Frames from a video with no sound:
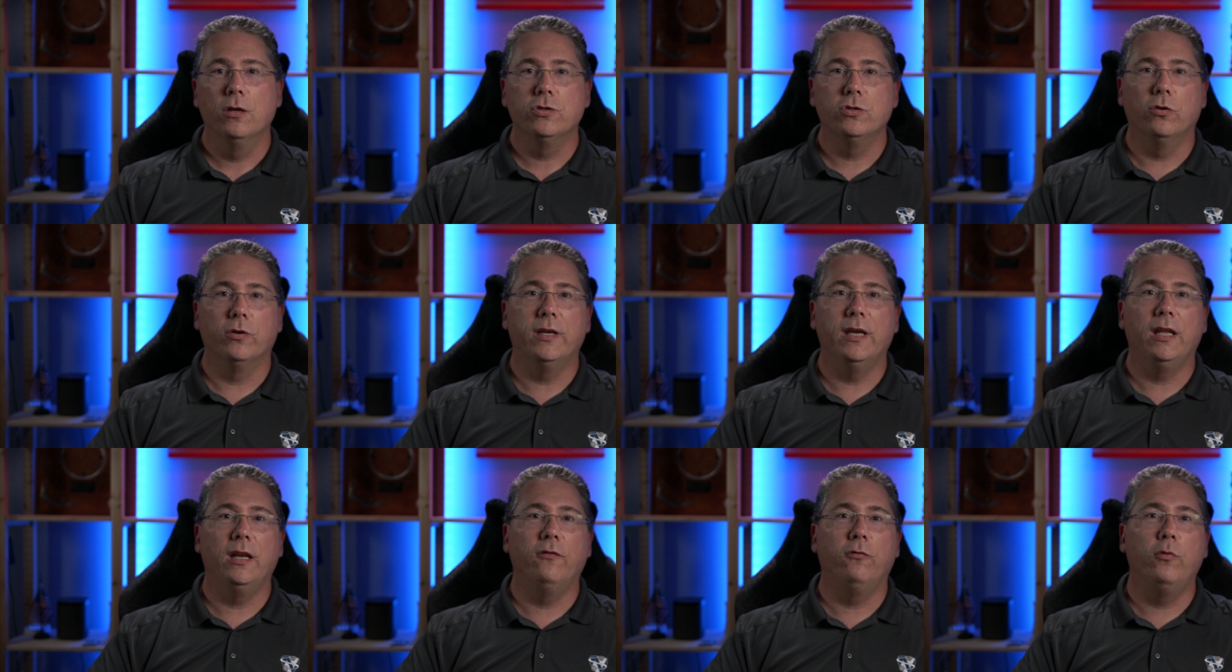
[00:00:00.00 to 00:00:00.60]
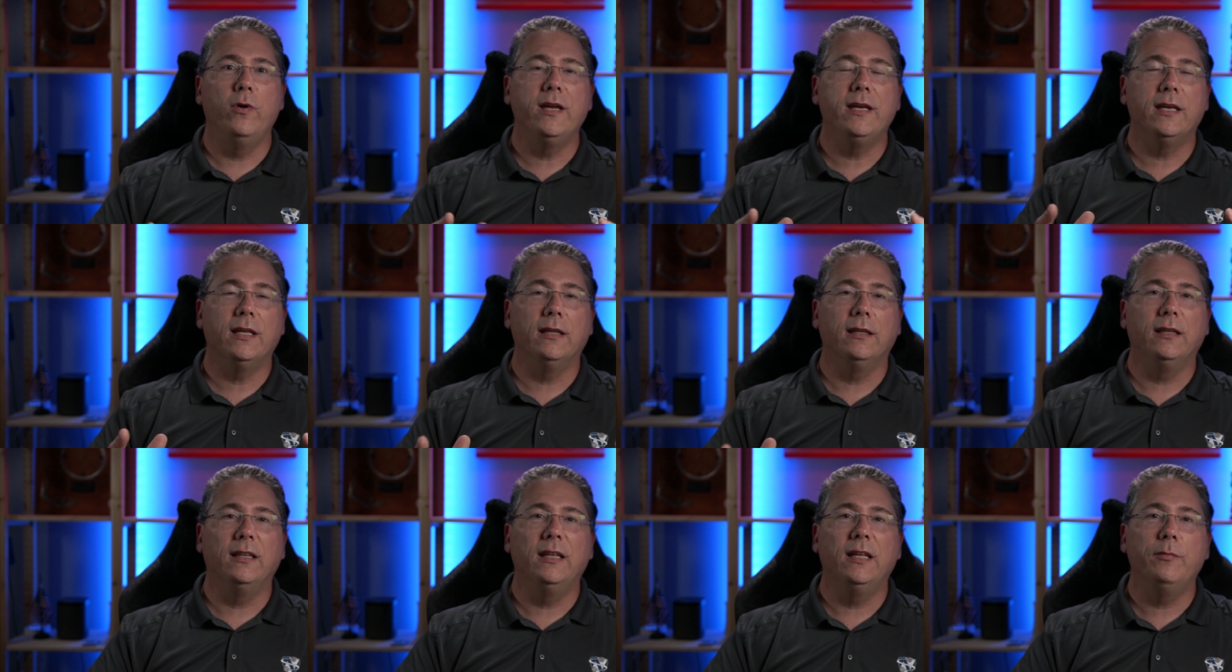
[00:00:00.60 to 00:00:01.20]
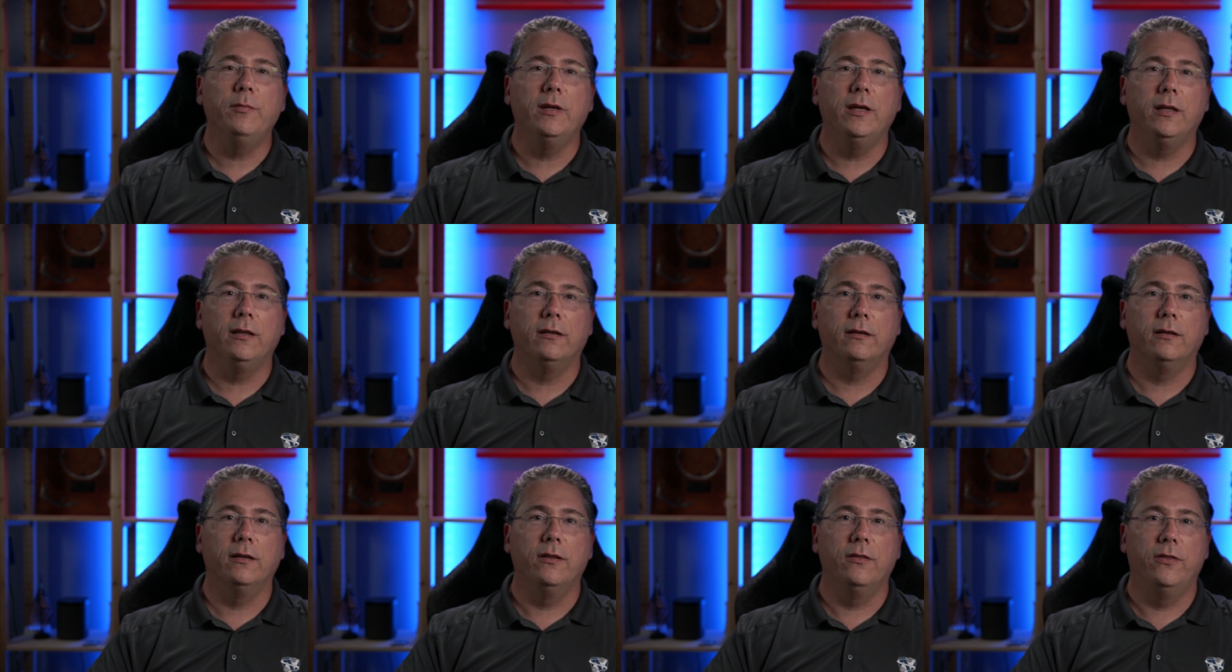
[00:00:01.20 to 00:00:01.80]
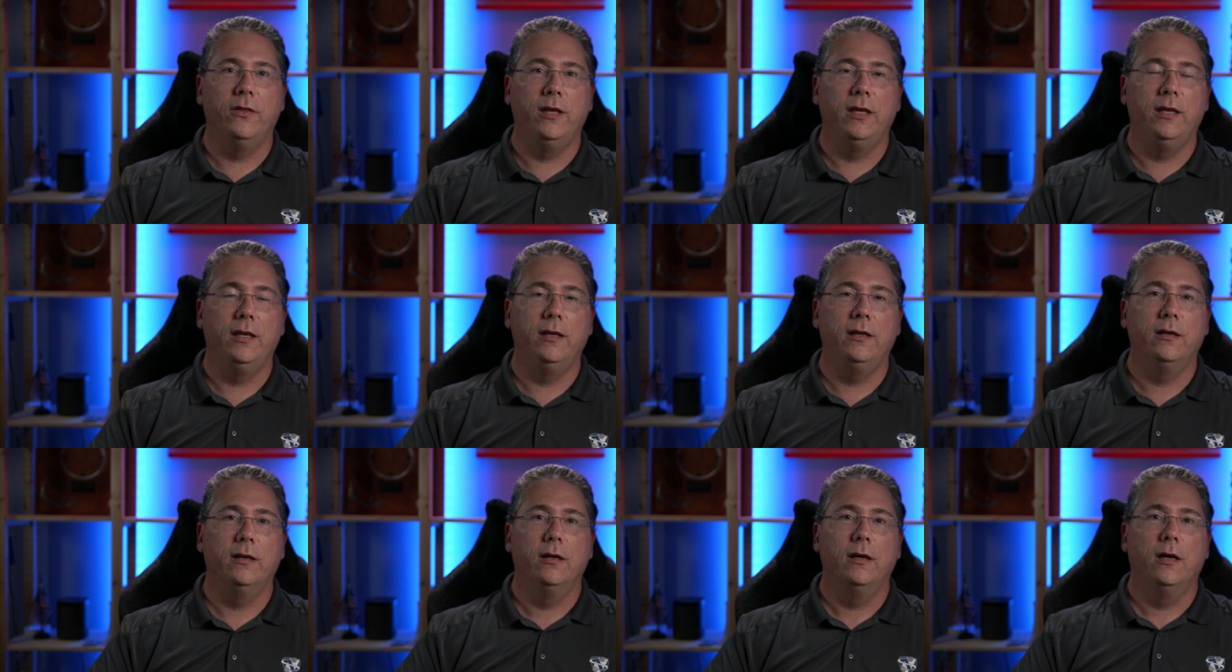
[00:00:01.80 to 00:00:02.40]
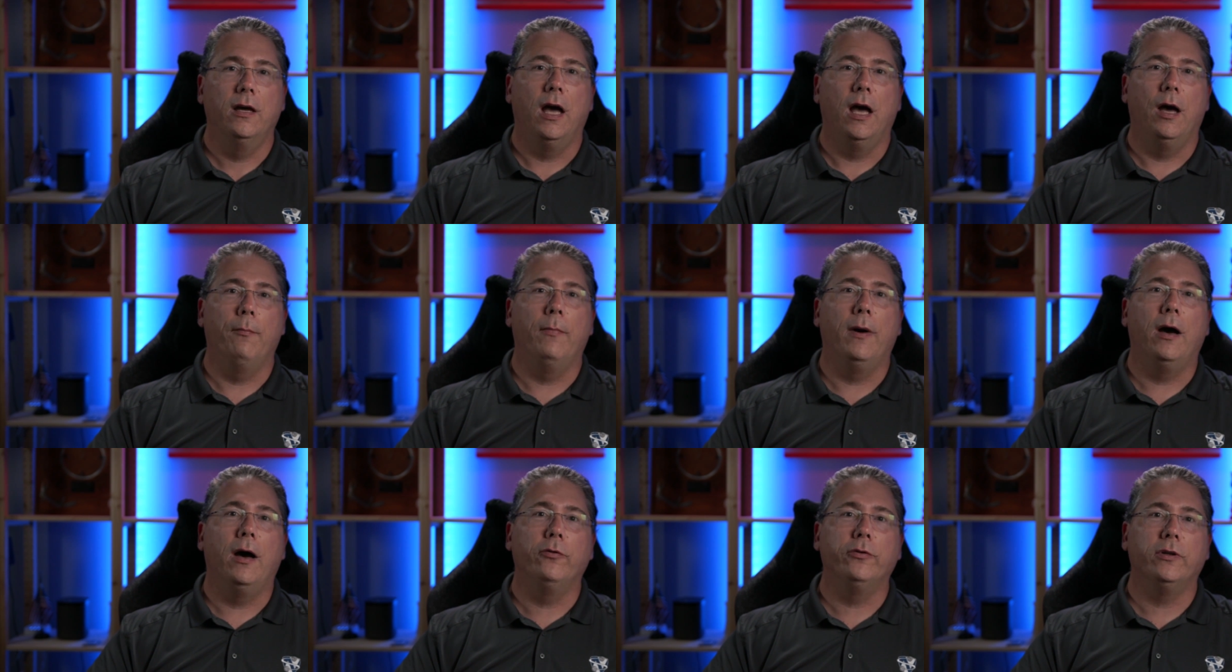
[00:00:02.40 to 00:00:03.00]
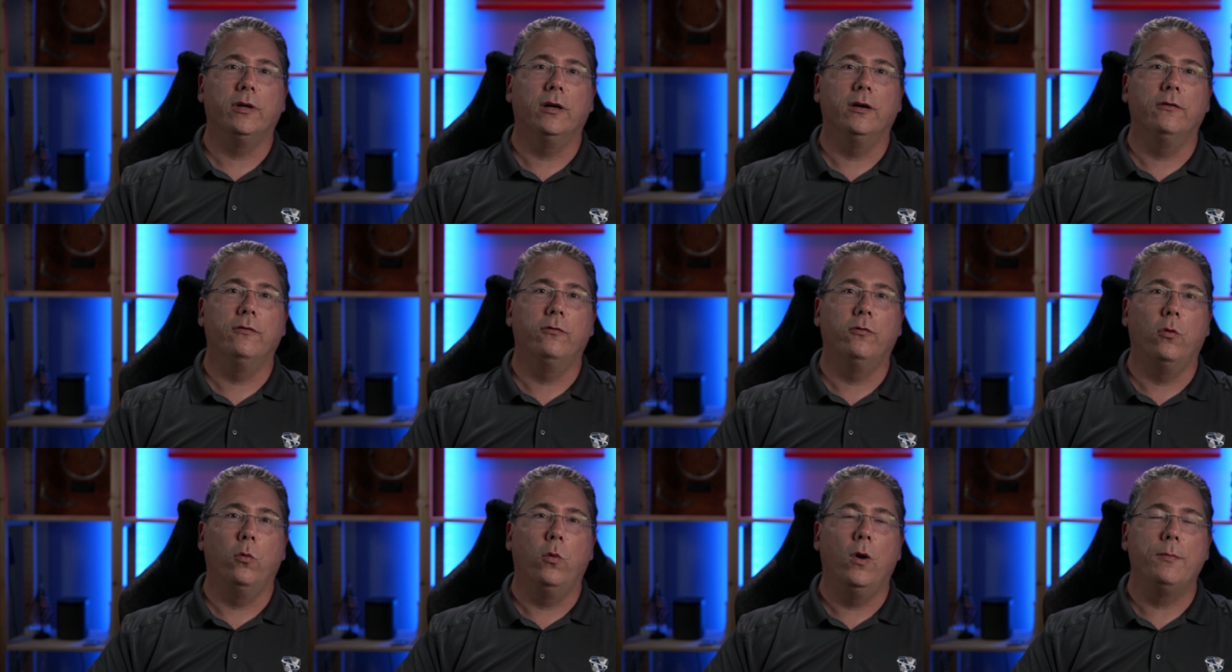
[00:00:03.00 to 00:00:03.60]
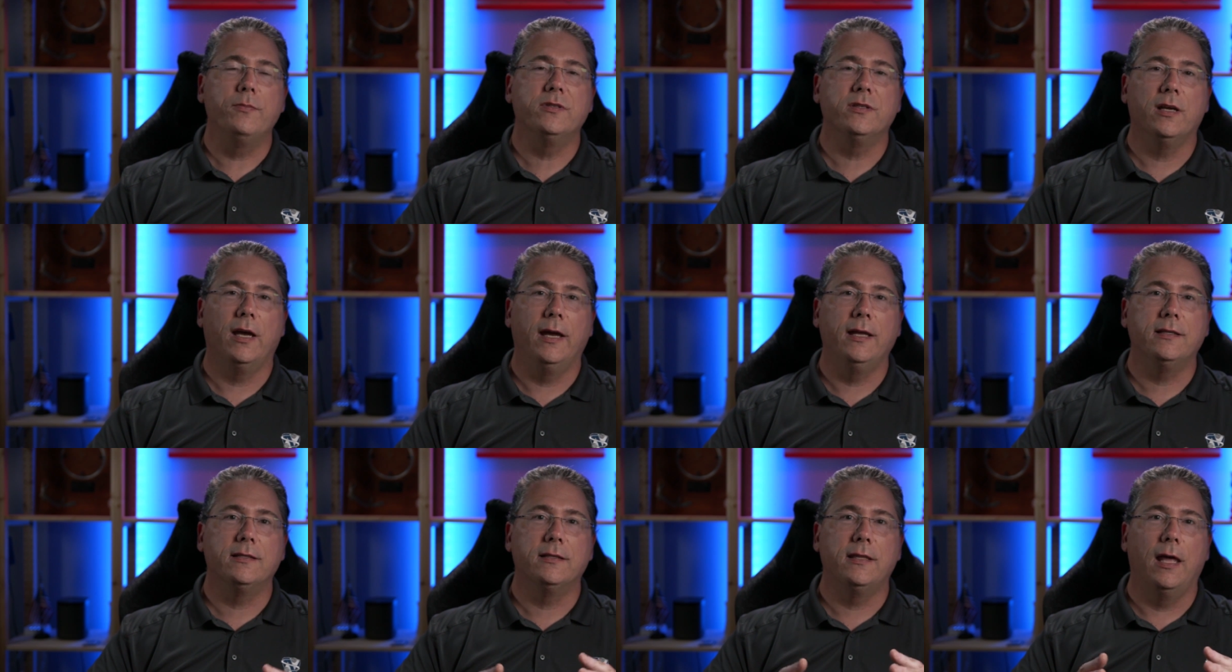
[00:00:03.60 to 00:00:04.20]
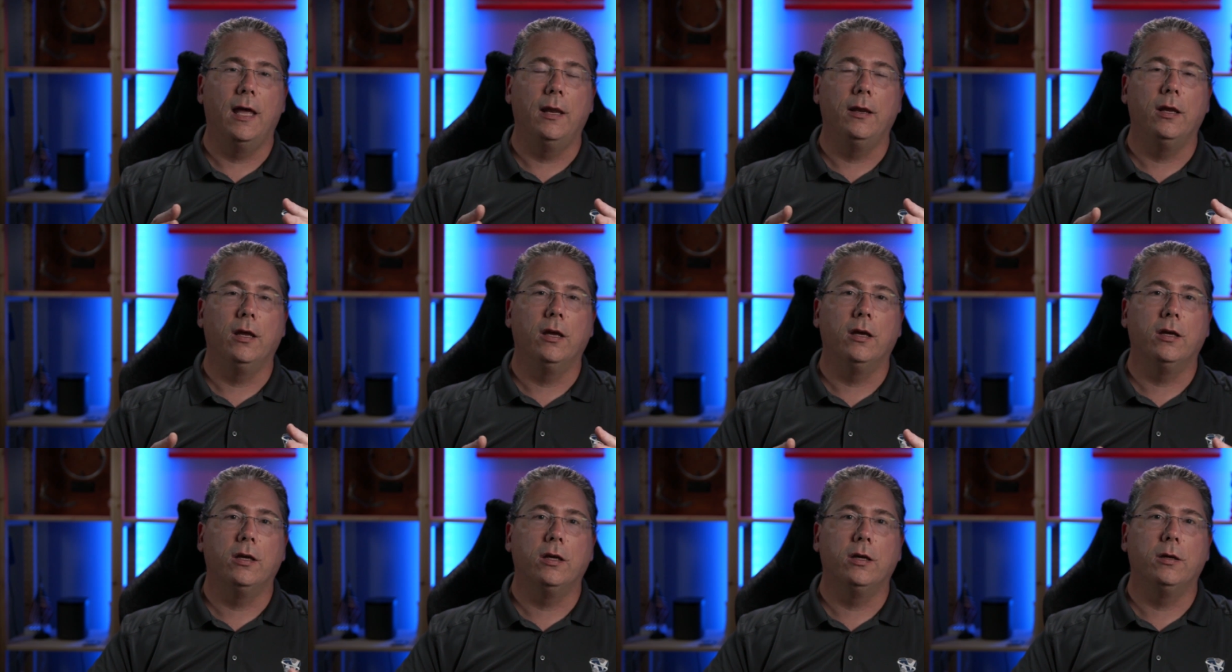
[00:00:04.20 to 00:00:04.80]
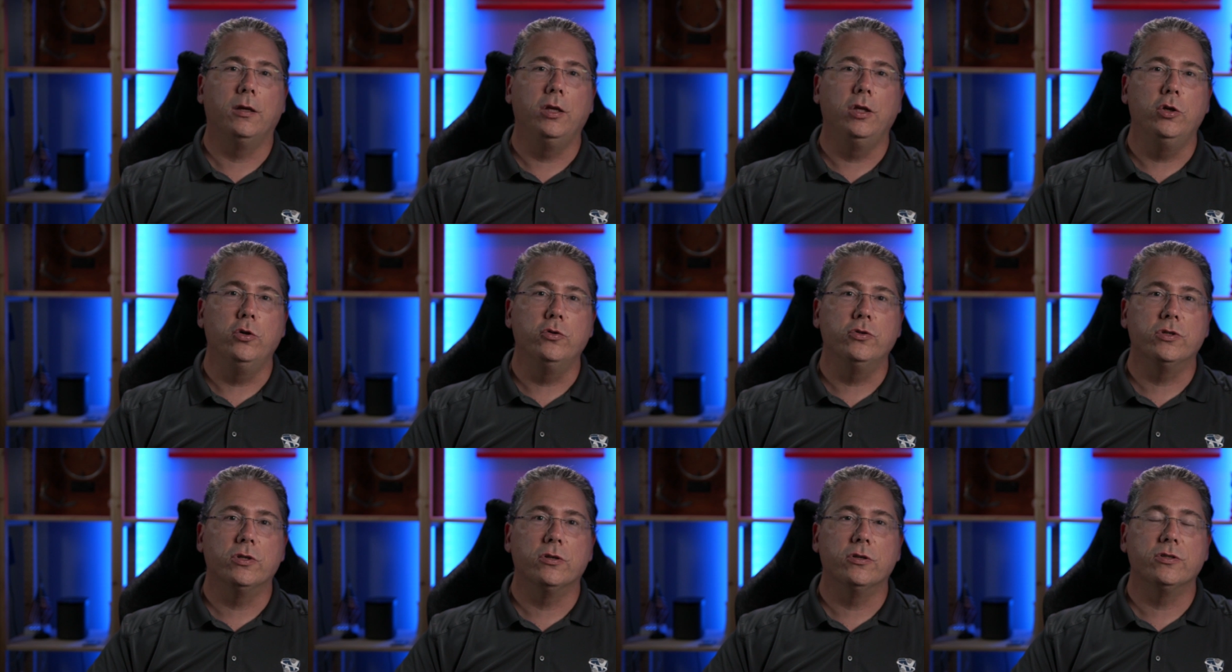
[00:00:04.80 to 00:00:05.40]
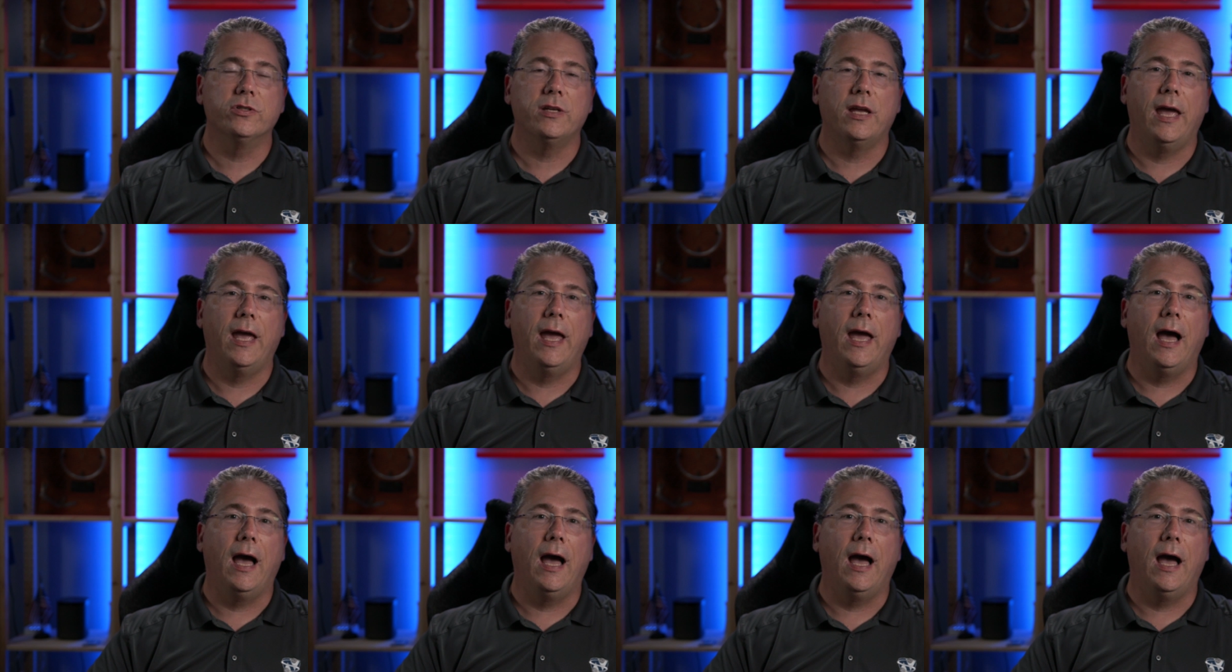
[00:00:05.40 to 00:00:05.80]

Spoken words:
So again, if we can limit the amount of websites that users,